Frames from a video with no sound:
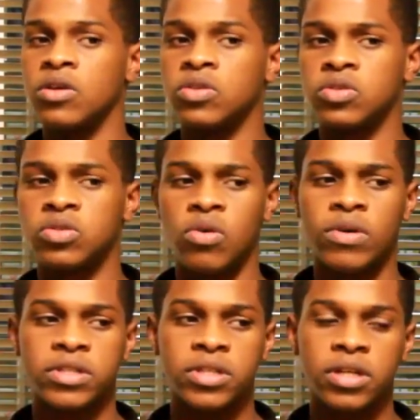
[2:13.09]
So
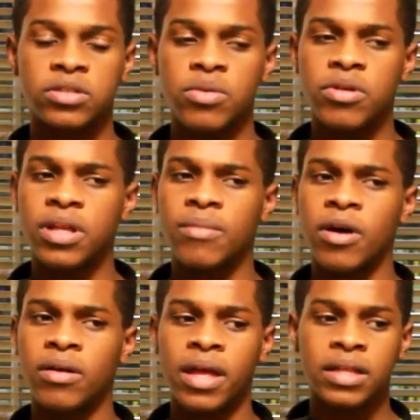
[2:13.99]
I started to thinking
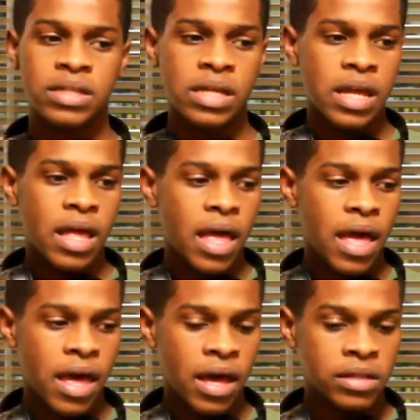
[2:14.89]
about that,
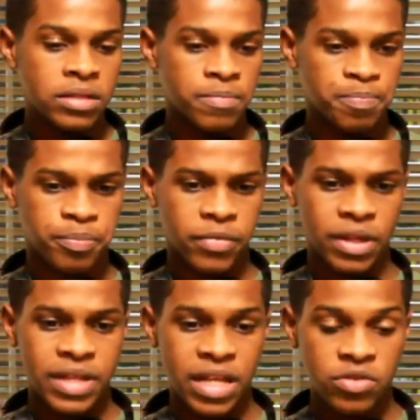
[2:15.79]
and
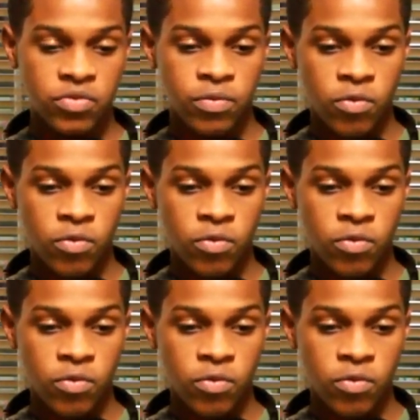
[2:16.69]
that